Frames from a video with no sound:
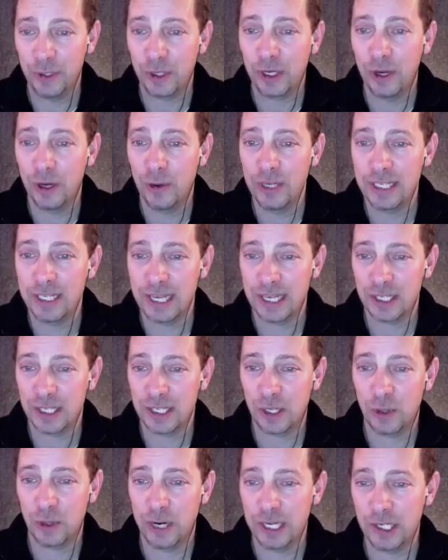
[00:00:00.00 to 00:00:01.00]
You can always
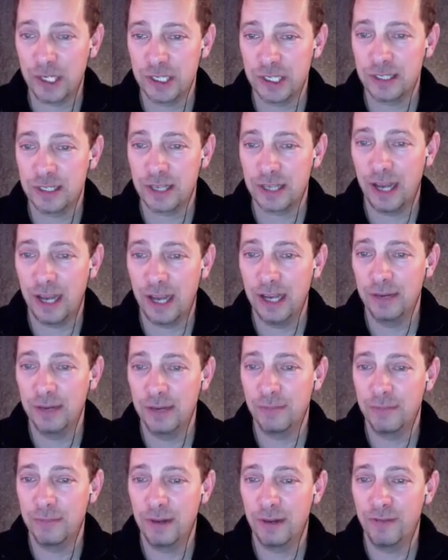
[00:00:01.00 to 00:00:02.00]
ask questions. I
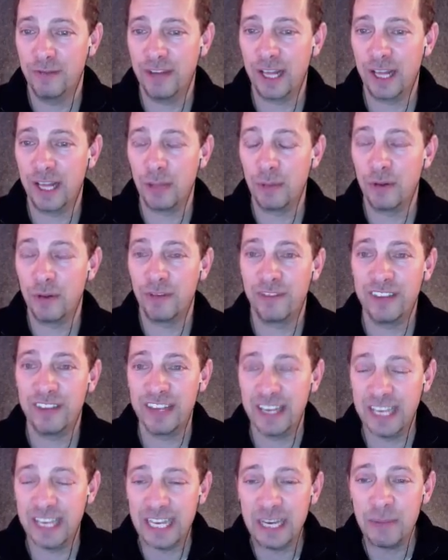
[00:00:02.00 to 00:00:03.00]
am available
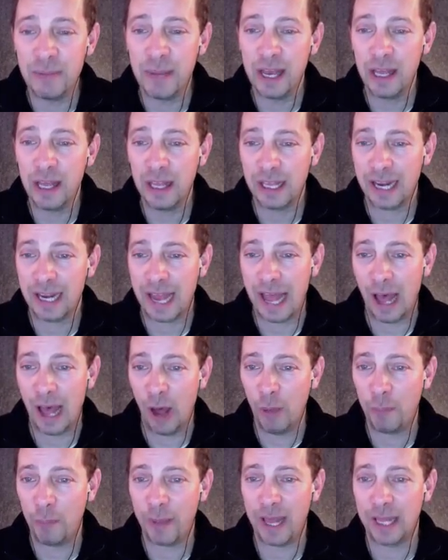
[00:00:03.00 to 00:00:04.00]
via email at
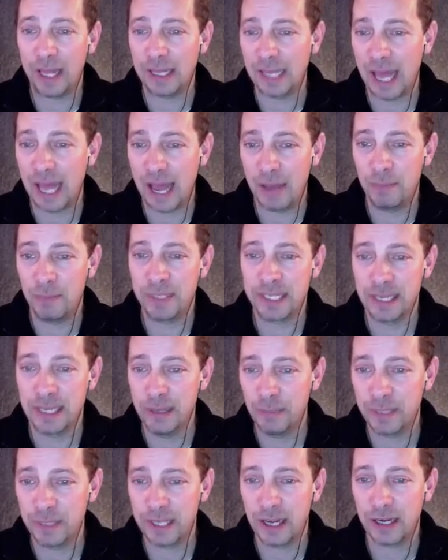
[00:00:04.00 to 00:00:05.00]

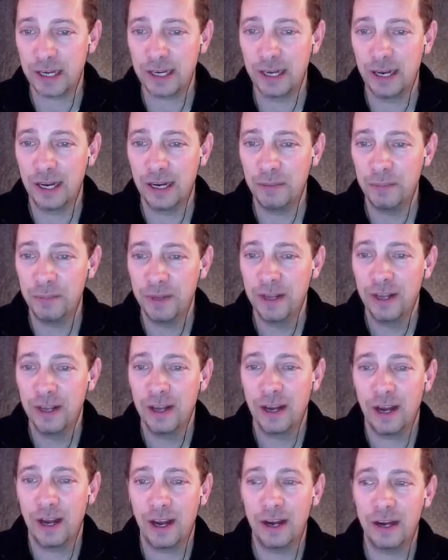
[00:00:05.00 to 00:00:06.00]
help@labzip.com.
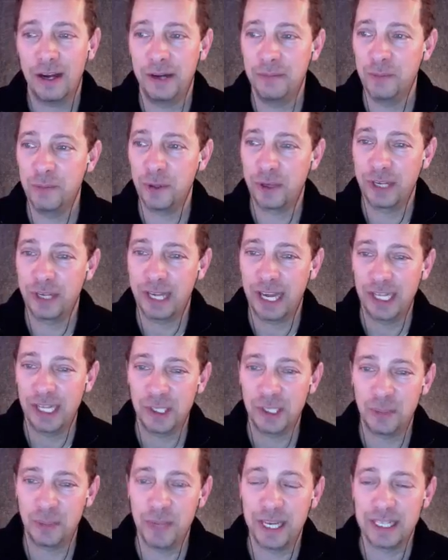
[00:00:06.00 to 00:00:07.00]
You can
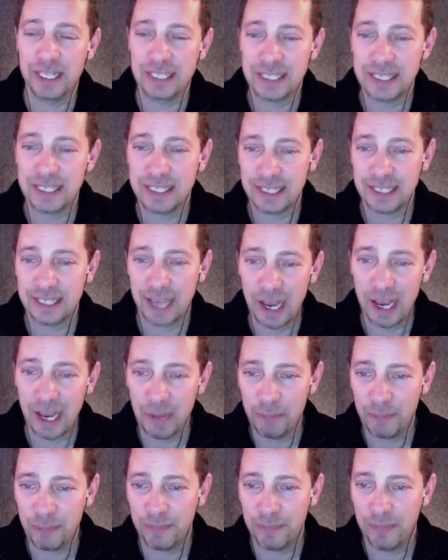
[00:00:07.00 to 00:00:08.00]
catch me on
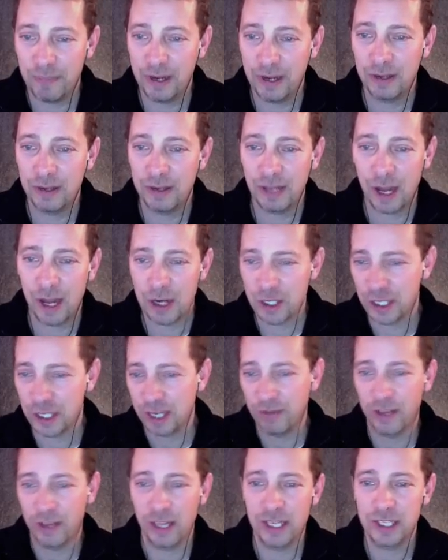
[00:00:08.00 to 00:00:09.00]
Skype. Lars
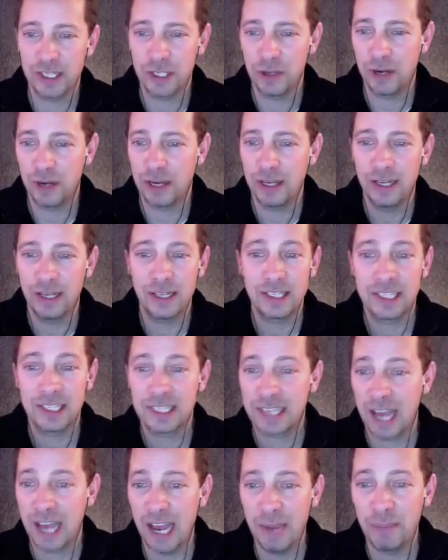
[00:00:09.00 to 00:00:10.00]
will give you all this too. At
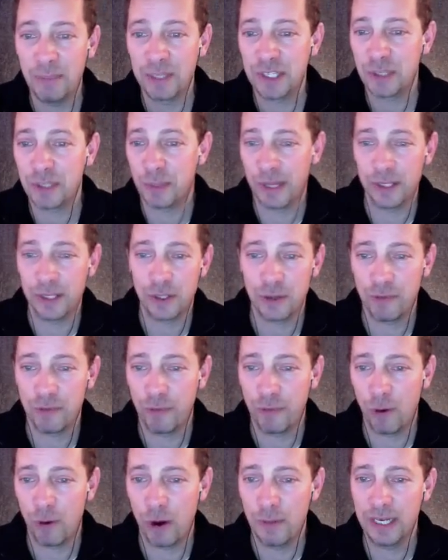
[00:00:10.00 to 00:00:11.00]
Skype, it's Spencer
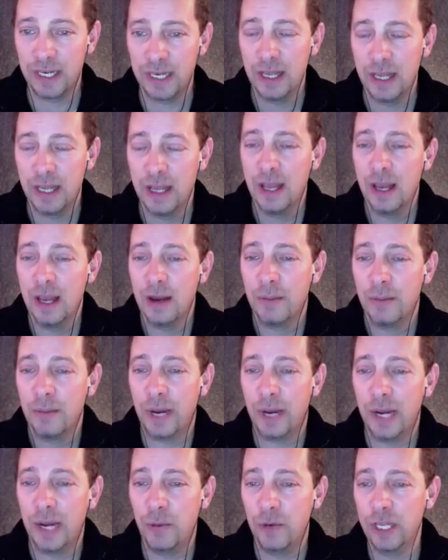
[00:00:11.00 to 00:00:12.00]
Forman.
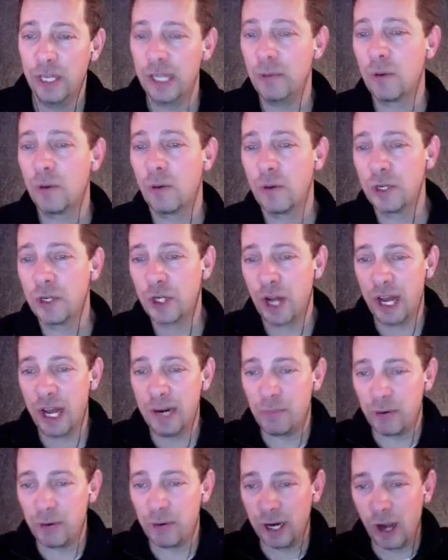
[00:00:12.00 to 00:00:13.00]
But really where we're
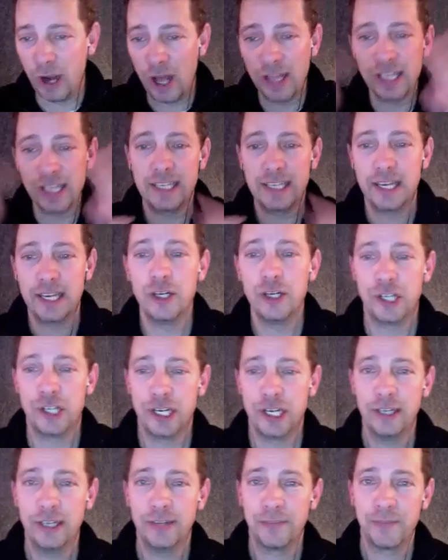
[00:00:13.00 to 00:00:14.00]
trying to bring all this
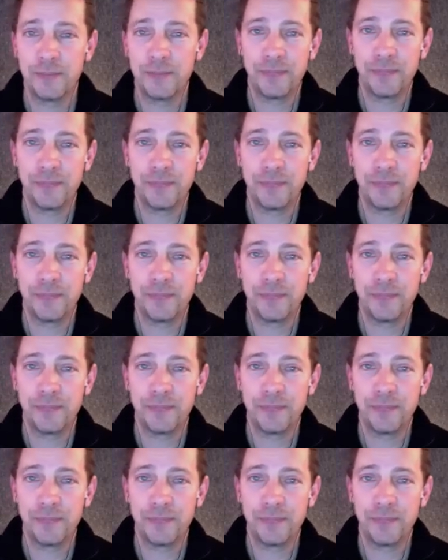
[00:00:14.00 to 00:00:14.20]
energy